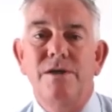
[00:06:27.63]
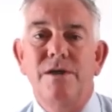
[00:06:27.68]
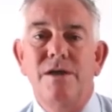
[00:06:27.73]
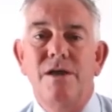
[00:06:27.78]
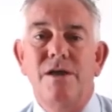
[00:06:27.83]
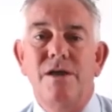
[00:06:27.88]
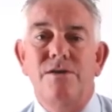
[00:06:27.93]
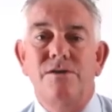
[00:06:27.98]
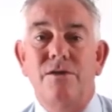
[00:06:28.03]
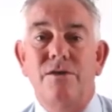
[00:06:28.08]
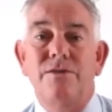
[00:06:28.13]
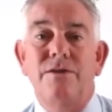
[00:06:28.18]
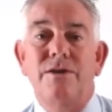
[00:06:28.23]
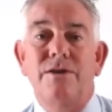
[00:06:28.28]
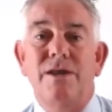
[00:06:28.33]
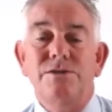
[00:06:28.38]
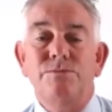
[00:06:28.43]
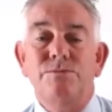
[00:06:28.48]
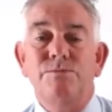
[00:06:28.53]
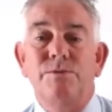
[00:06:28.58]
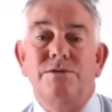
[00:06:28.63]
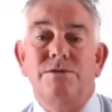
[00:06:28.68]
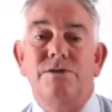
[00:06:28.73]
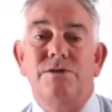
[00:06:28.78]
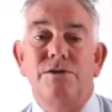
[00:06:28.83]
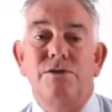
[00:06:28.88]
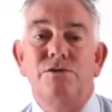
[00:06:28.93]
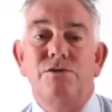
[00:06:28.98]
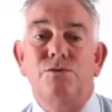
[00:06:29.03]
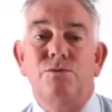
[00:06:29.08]
Nonetheless, we
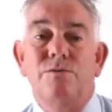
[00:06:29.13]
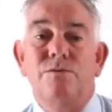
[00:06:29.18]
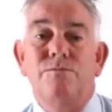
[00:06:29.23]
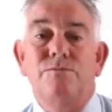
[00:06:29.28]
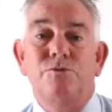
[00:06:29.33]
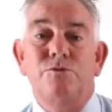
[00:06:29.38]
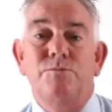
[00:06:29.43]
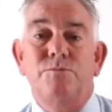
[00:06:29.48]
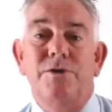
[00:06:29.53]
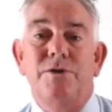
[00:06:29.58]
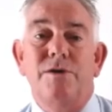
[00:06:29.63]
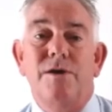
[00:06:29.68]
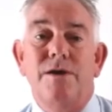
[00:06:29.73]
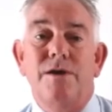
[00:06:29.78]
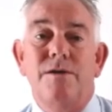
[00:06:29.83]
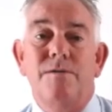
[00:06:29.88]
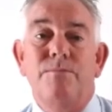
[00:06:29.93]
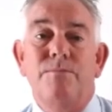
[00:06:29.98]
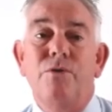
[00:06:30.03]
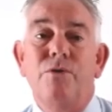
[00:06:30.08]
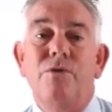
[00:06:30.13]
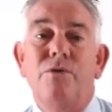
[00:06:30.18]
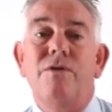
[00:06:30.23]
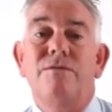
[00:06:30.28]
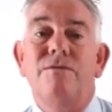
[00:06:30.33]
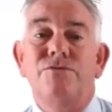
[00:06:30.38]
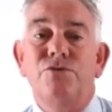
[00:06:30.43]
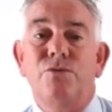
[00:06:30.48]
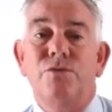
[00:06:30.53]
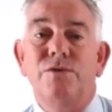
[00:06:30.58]
continue to be an employer of
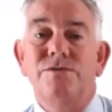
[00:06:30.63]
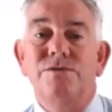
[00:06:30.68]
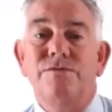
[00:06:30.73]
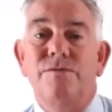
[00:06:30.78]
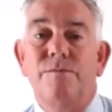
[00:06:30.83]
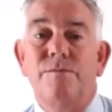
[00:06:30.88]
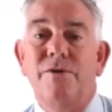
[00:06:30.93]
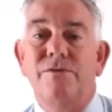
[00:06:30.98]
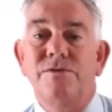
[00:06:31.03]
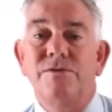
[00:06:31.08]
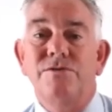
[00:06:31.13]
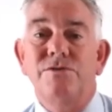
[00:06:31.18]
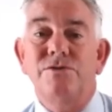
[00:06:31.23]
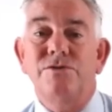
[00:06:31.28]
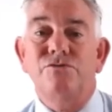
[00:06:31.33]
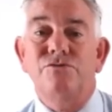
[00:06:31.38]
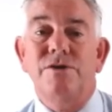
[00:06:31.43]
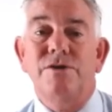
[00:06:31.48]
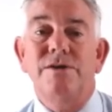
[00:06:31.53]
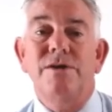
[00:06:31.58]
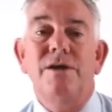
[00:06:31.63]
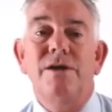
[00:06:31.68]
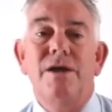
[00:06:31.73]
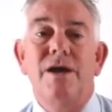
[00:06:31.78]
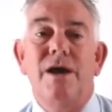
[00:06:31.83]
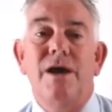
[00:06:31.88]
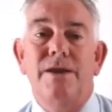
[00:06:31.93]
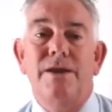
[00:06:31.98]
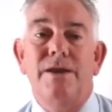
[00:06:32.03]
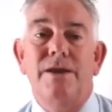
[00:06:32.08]
choice for both industry
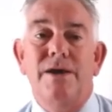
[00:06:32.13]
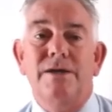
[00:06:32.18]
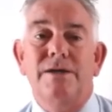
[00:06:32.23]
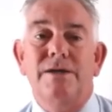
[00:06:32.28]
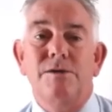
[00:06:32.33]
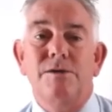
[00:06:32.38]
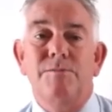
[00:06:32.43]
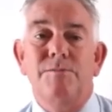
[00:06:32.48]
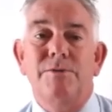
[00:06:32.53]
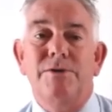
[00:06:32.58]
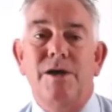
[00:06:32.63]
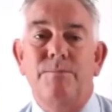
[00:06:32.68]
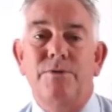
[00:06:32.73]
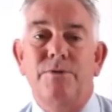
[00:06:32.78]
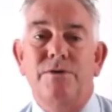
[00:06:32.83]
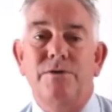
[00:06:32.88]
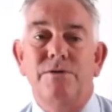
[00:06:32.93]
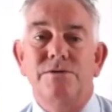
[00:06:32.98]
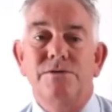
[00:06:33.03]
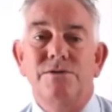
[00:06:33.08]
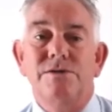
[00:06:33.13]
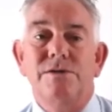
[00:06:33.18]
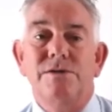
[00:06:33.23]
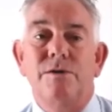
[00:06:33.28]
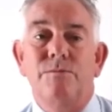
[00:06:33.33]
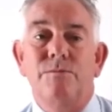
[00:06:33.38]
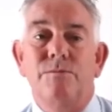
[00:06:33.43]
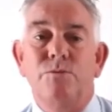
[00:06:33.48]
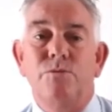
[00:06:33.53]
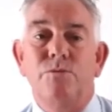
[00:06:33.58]
and academic applicants, and
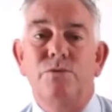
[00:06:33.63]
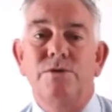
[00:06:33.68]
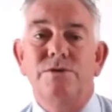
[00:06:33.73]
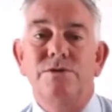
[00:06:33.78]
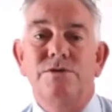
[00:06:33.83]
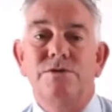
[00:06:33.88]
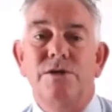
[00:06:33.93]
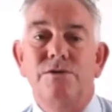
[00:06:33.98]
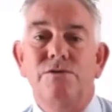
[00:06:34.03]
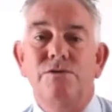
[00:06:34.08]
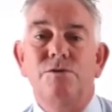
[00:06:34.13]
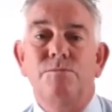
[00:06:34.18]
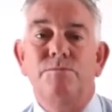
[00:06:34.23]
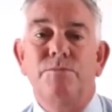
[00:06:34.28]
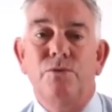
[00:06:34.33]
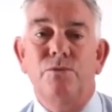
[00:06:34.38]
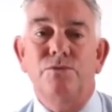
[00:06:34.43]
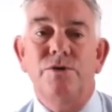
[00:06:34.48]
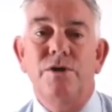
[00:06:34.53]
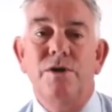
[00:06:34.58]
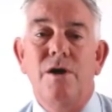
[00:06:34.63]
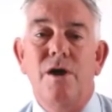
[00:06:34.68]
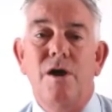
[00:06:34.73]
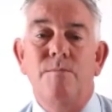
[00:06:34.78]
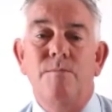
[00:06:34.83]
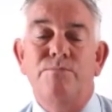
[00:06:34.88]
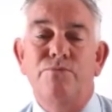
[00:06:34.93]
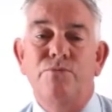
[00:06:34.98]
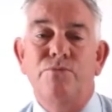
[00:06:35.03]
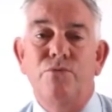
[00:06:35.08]
we will continue to build a
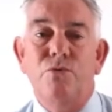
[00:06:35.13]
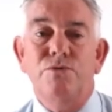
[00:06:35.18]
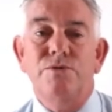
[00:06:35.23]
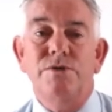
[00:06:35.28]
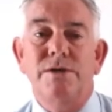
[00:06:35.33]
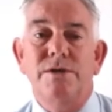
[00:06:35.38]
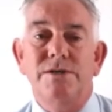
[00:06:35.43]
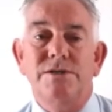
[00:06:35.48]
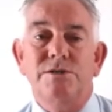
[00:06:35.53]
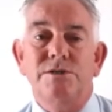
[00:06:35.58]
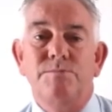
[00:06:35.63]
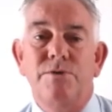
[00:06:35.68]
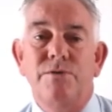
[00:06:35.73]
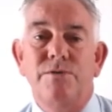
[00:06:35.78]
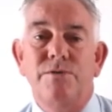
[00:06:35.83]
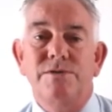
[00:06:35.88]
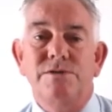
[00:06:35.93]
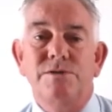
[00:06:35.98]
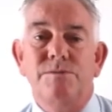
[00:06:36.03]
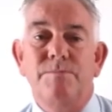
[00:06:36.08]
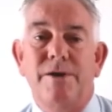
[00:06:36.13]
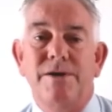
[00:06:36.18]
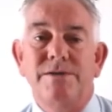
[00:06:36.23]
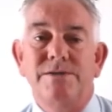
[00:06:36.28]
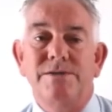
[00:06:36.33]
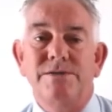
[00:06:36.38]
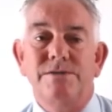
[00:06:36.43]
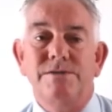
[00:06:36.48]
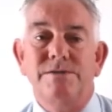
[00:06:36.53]
broad experience base.